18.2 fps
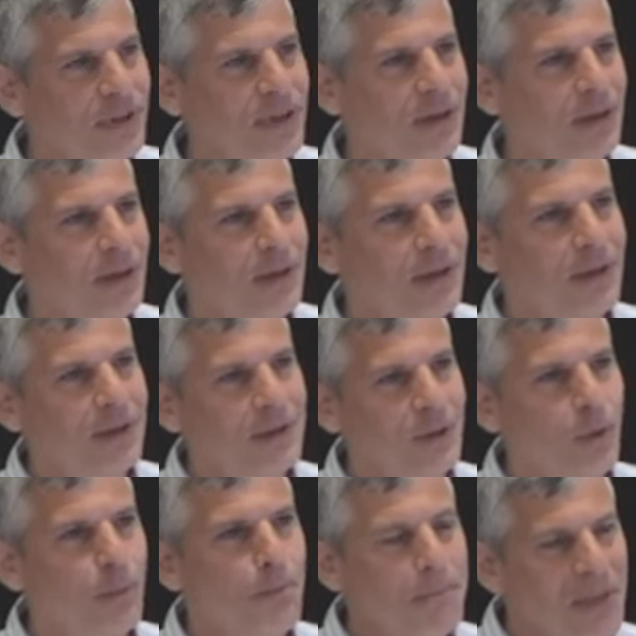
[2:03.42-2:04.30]
it really
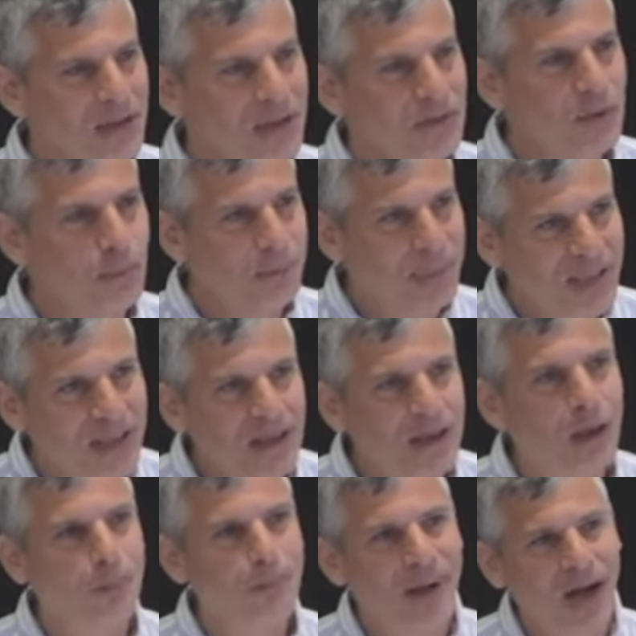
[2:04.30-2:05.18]
meant to
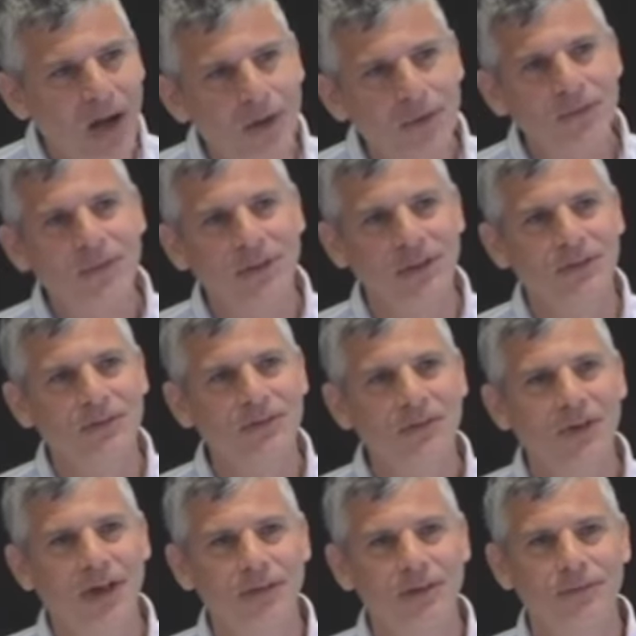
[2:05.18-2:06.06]
be about
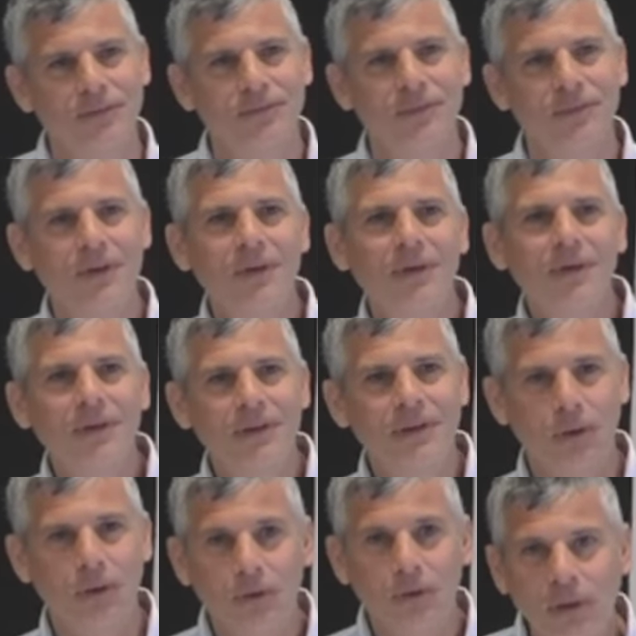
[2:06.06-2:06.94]
these kind of
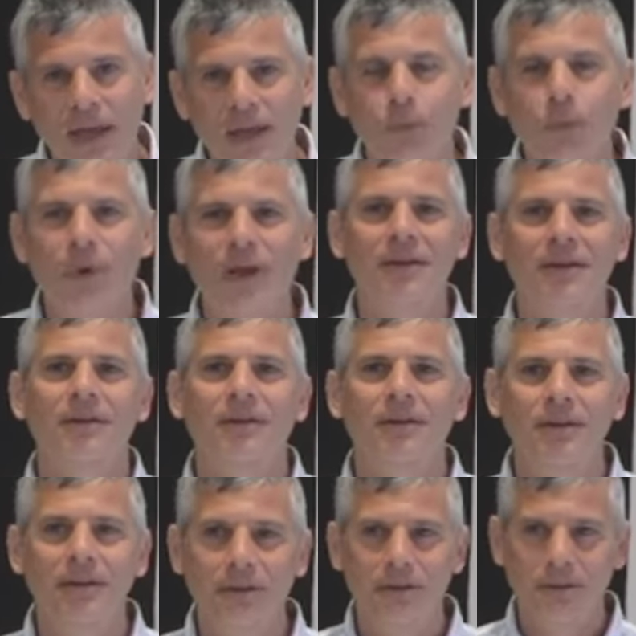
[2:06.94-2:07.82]

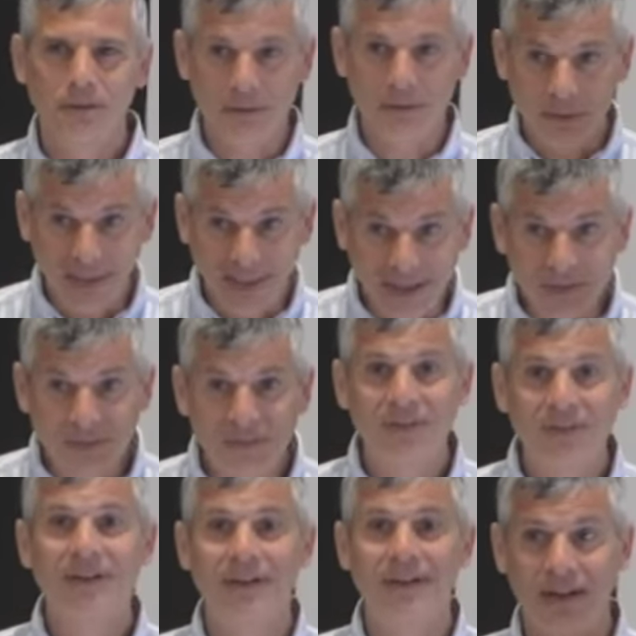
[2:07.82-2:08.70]
lightweight
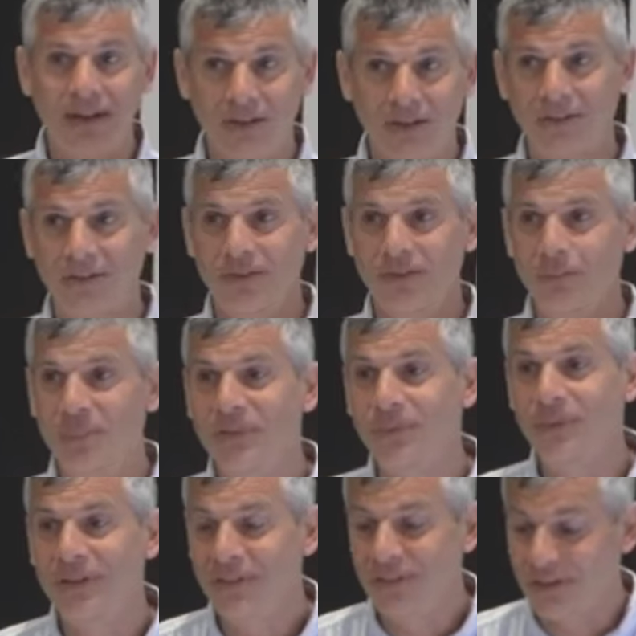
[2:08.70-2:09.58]
linked
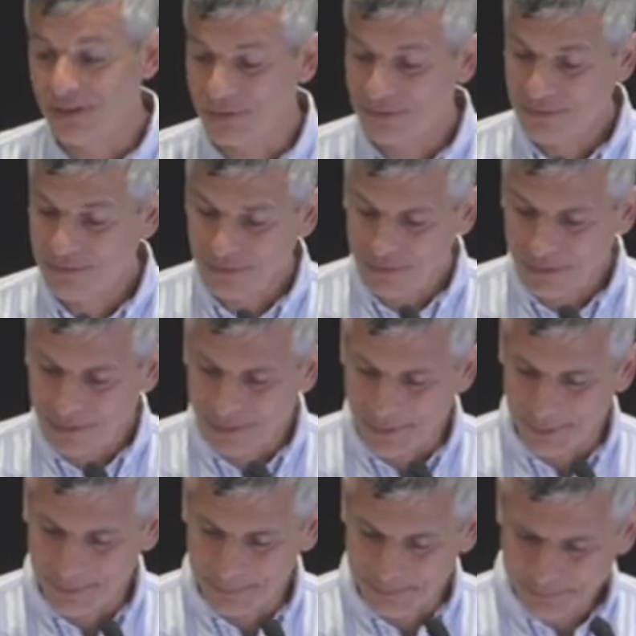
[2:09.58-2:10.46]
connections between things.
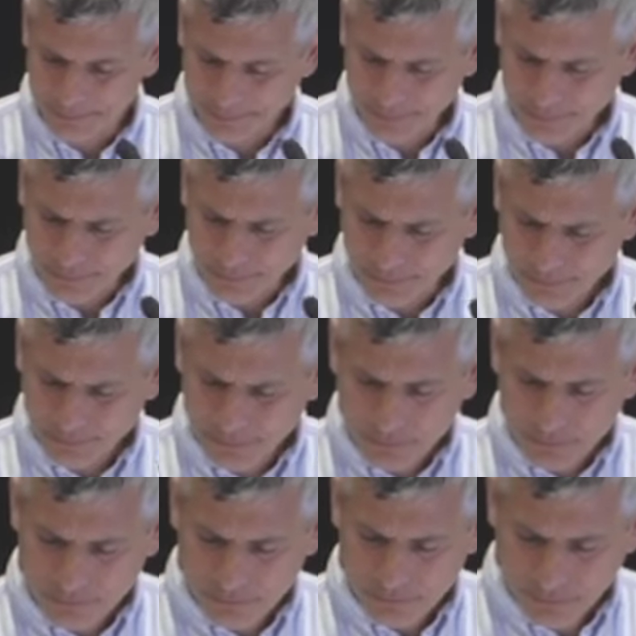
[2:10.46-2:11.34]
I
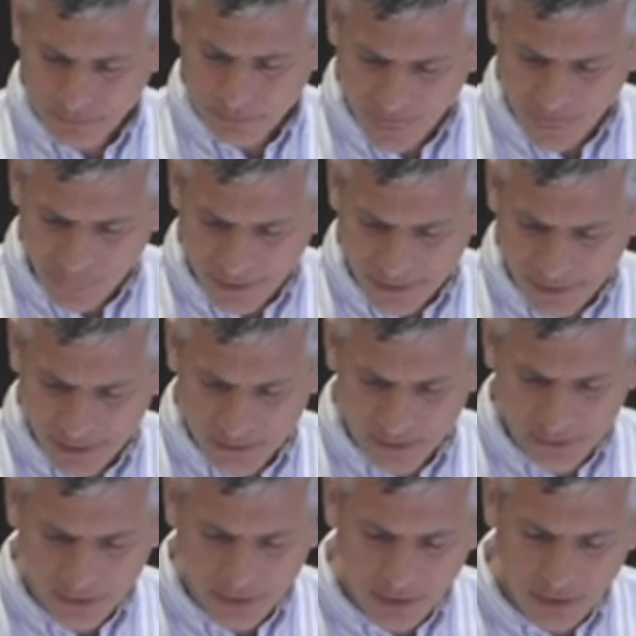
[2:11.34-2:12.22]

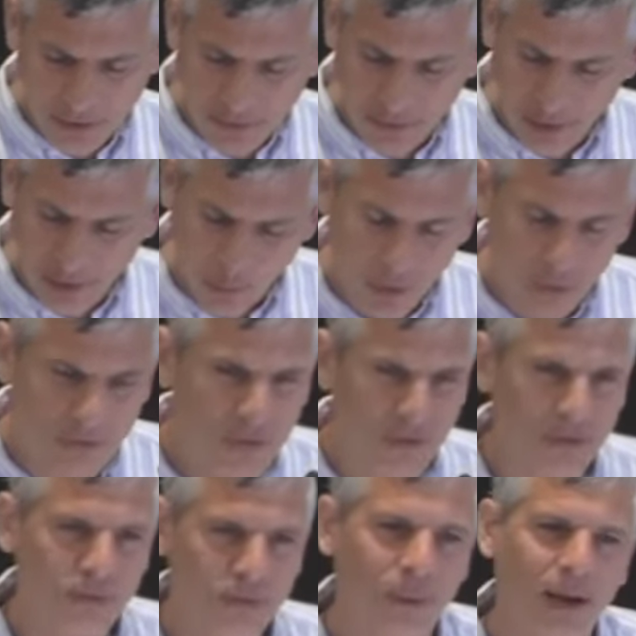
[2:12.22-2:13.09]

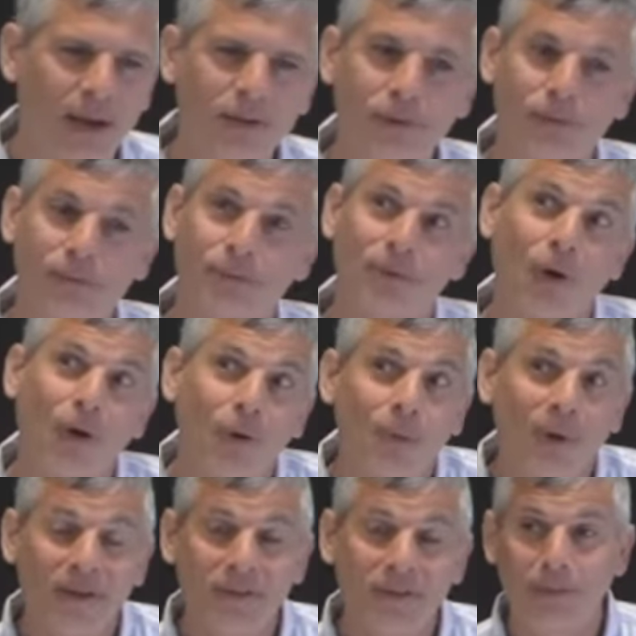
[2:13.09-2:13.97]
won't sort of drag you through
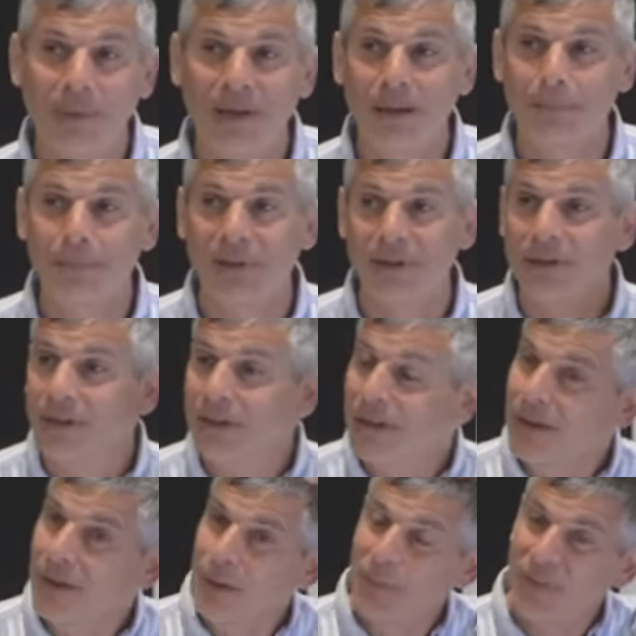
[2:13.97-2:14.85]
the whole REST debate,
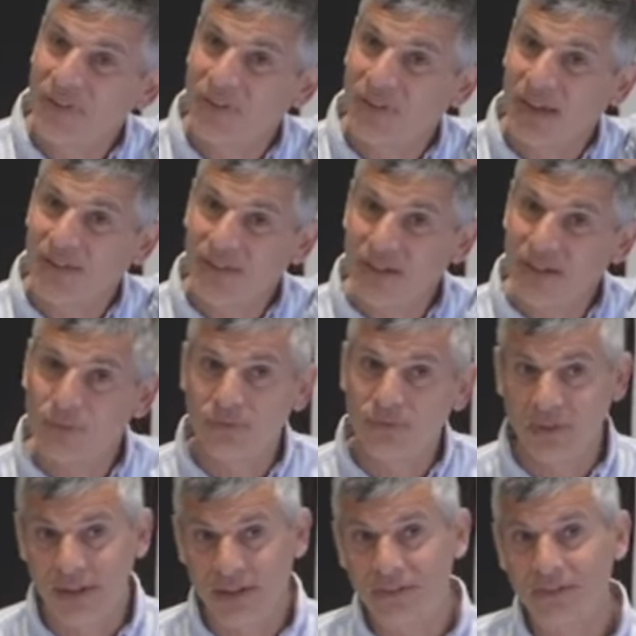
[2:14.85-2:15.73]
but this
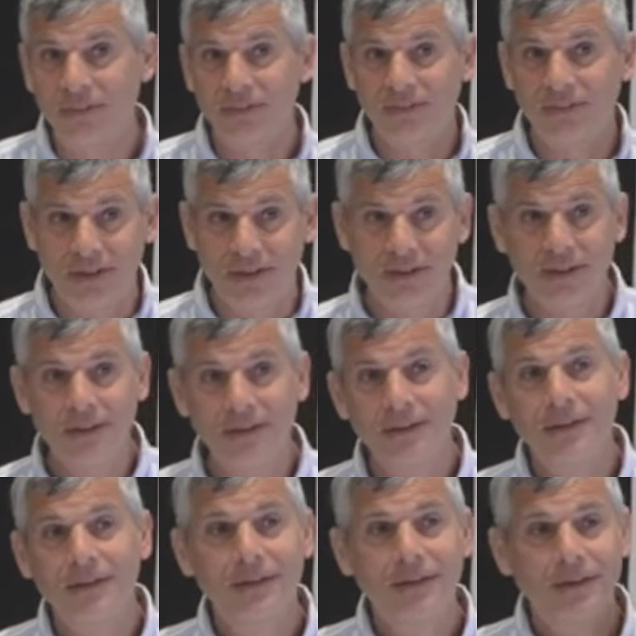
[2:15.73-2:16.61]
idea of linked
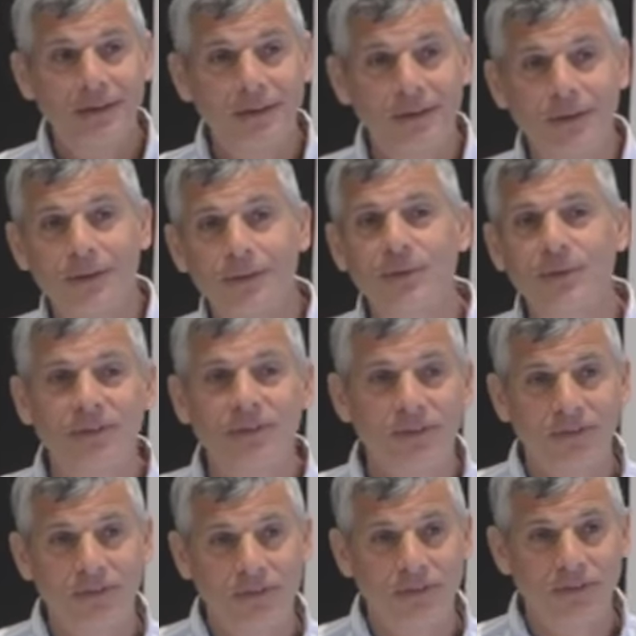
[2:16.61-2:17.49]
data,
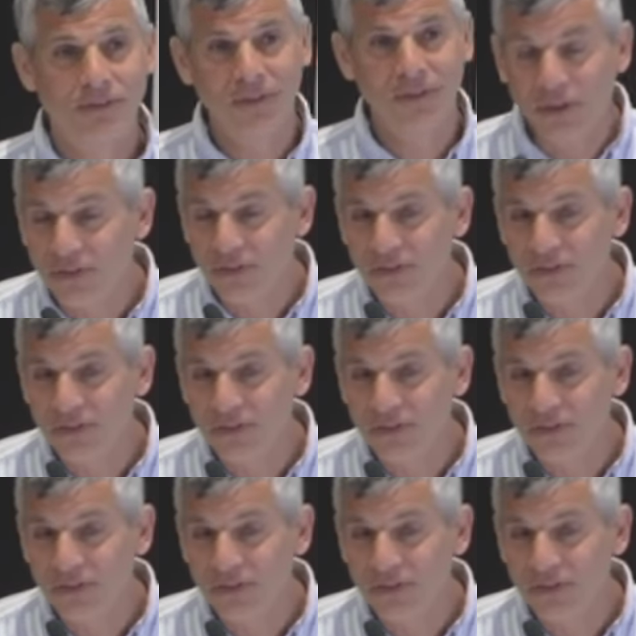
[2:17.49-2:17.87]
which is